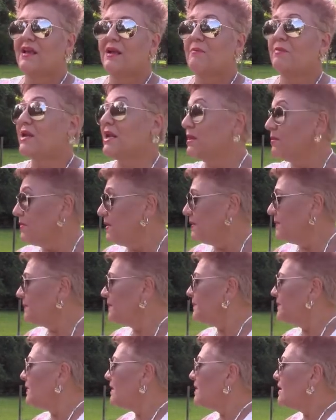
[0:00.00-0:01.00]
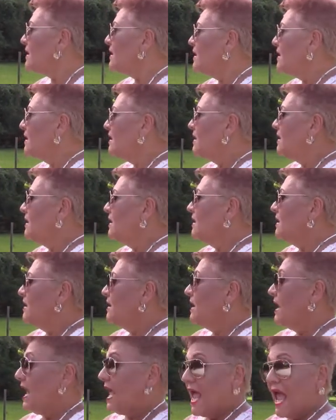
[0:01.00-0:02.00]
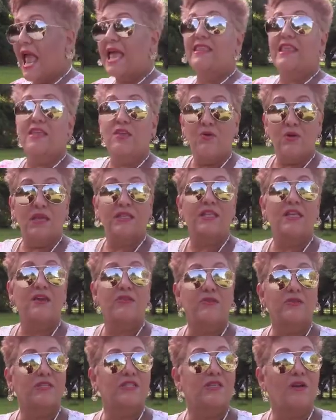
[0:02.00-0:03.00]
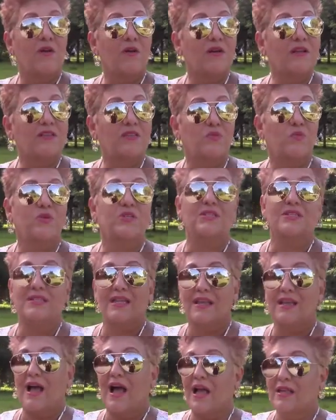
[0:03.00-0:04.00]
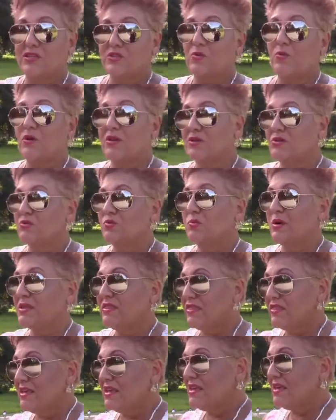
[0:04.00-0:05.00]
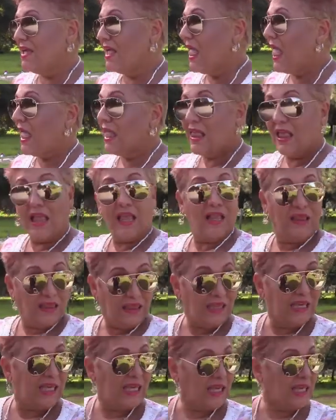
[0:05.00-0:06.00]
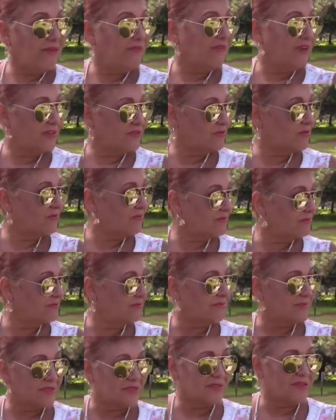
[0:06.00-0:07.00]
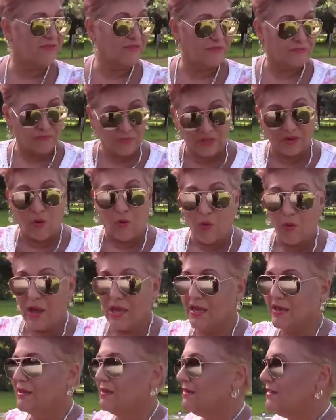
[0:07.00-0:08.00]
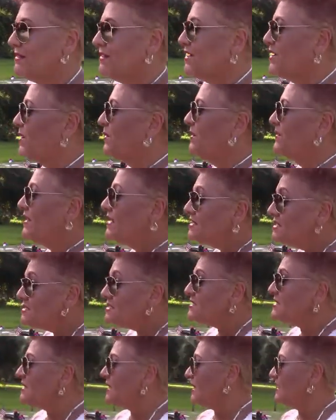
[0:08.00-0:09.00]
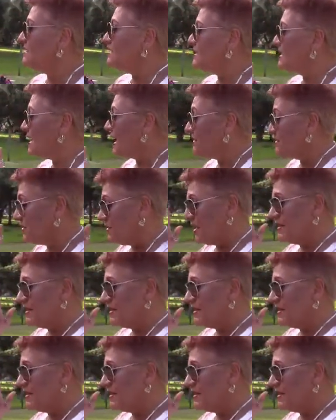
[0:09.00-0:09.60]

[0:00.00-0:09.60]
But anyway. And then you get the other discarnates, which is like, I just want to do my thing and leave, get your stuff and go away, and they just sit out there.